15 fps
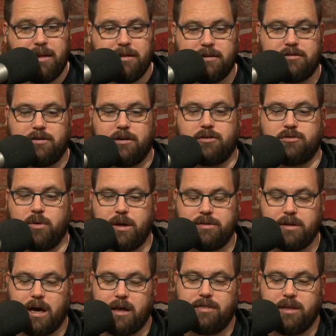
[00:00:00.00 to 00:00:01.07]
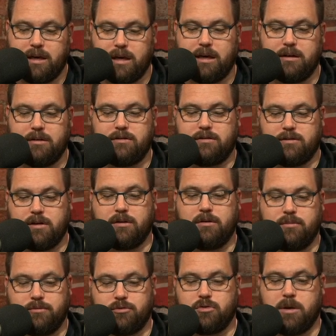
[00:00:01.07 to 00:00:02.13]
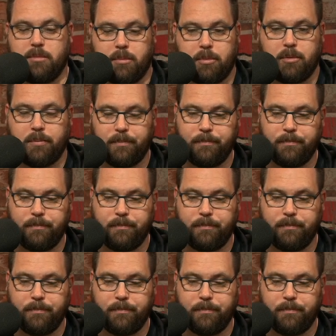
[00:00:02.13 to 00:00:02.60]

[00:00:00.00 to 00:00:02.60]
bad this year, so I I think he is still streamable.